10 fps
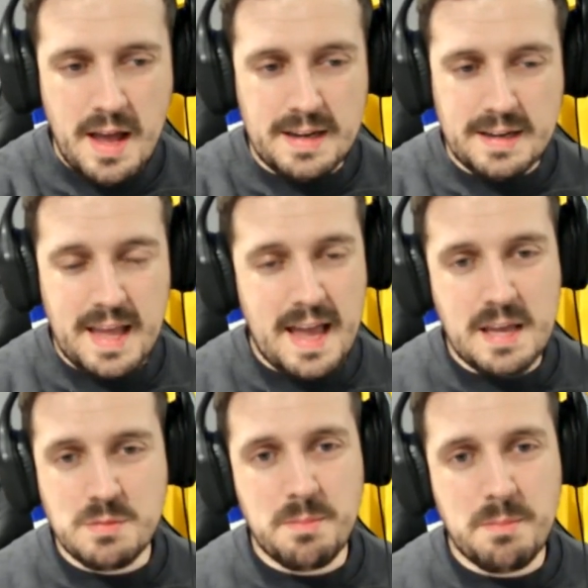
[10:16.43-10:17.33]
and yeah,
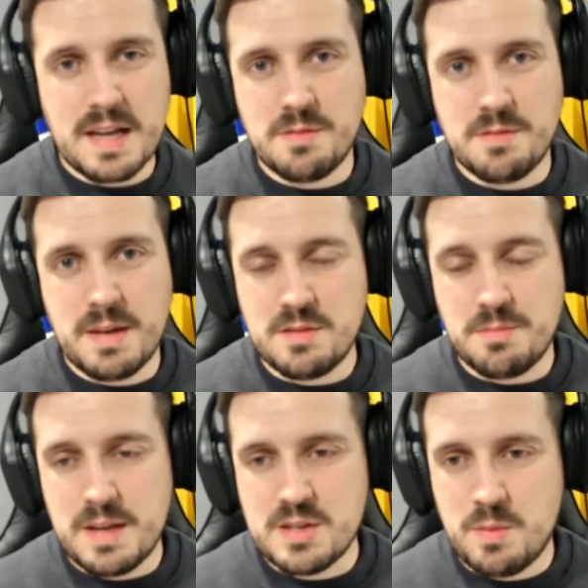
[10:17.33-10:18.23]
he was a massive
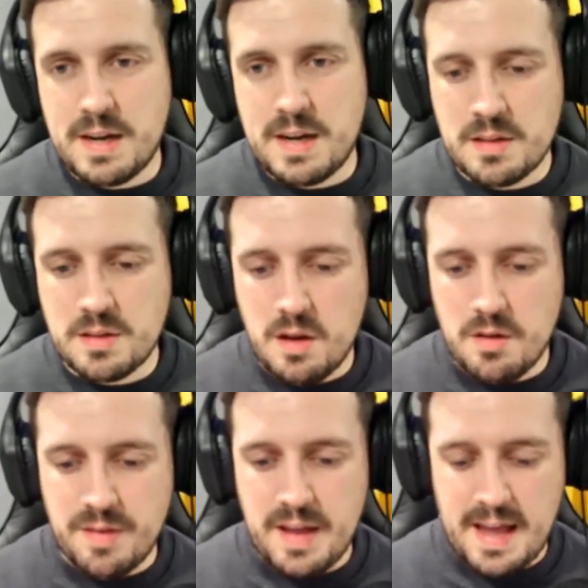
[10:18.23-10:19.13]
miss when he went
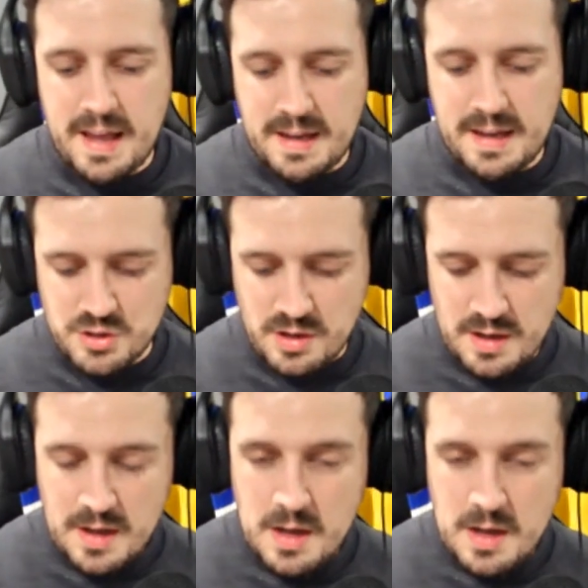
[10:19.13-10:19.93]
off injured.